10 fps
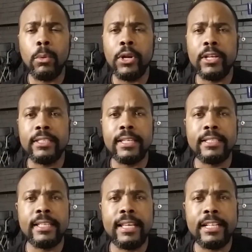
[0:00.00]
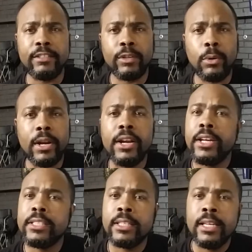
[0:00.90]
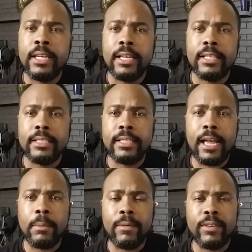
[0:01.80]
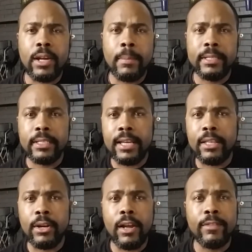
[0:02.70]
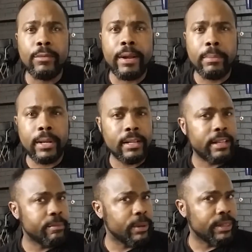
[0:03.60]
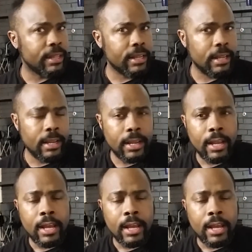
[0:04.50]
where it says that the age of Aquarius is the time of a coming together of the right brain and left brain thinking.